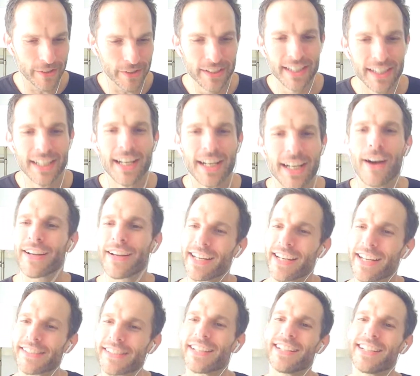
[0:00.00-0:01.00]
okay,
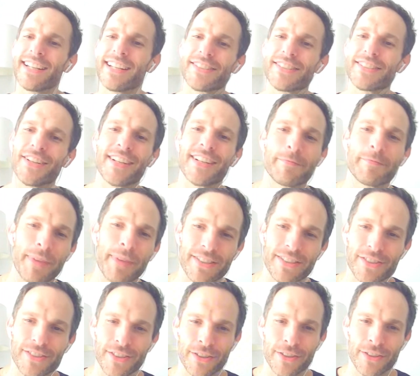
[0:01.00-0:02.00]
let's turn it back
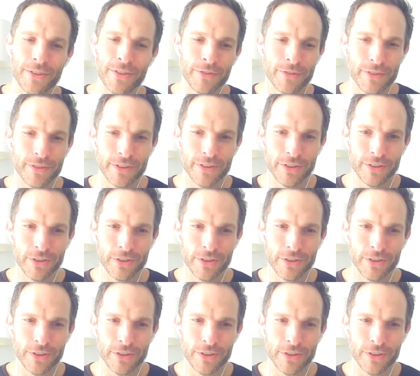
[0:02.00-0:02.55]
to your